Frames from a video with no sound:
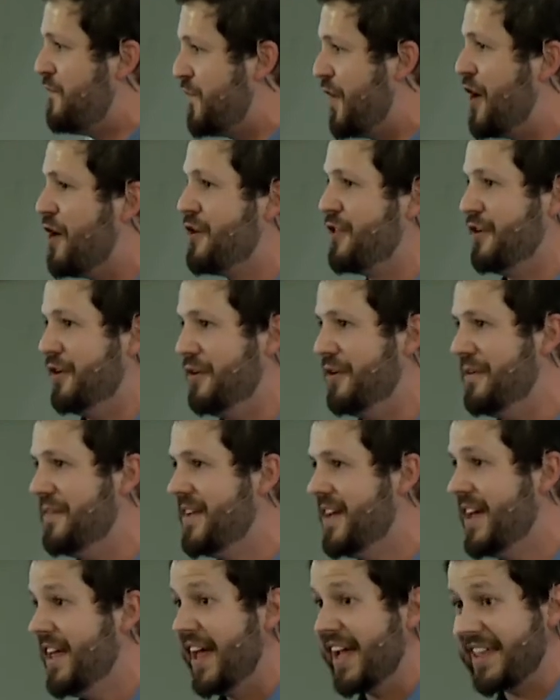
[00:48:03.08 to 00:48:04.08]
further
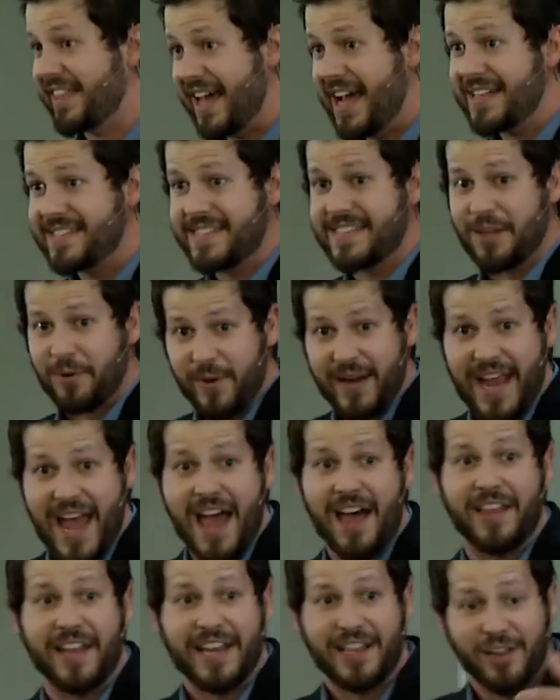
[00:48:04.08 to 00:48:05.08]
like that's the
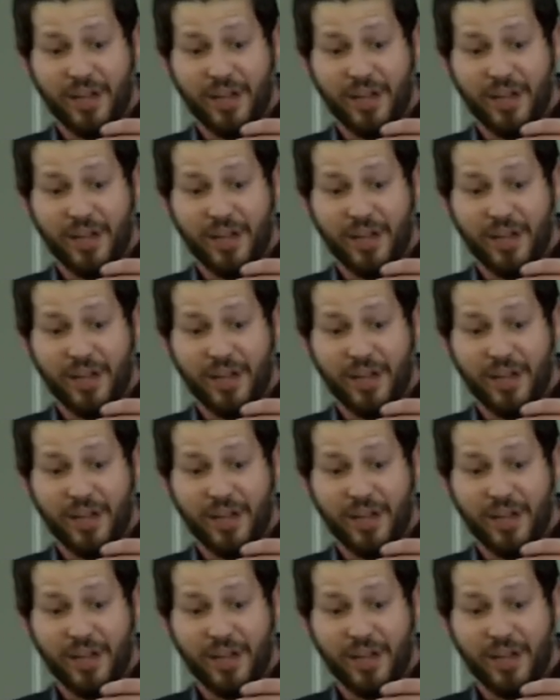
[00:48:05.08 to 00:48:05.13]
reality.